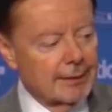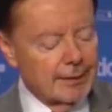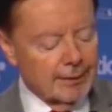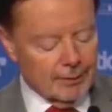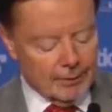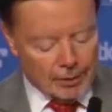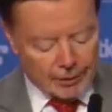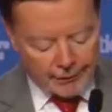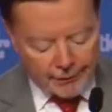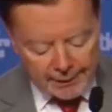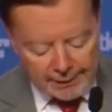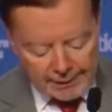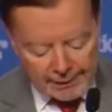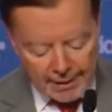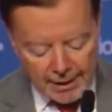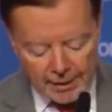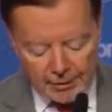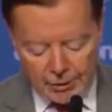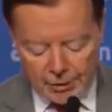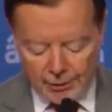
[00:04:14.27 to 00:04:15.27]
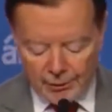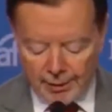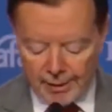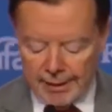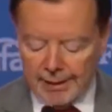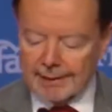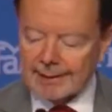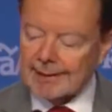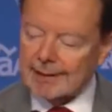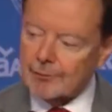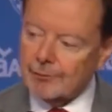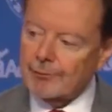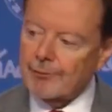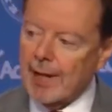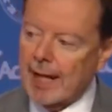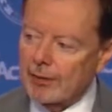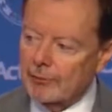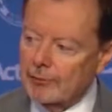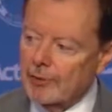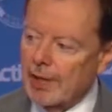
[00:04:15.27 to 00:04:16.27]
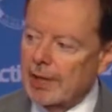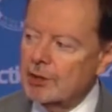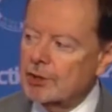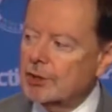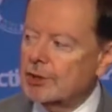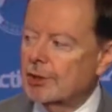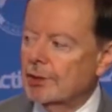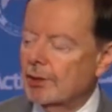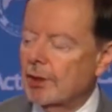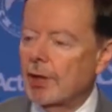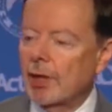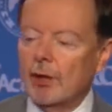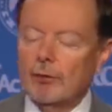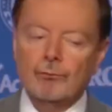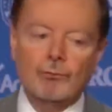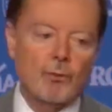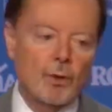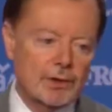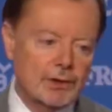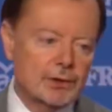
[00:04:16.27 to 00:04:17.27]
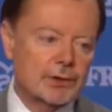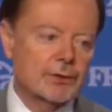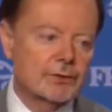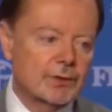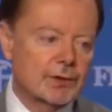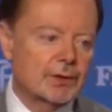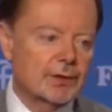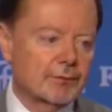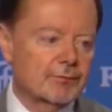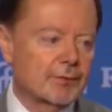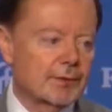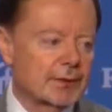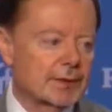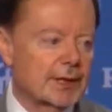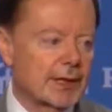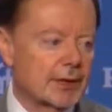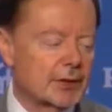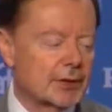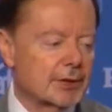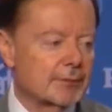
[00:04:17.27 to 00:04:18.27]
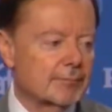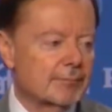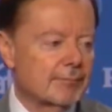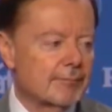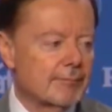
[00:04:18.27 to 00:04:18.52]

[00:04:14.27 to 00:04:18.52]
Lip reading: Look, this country is the foundation of Western civilization.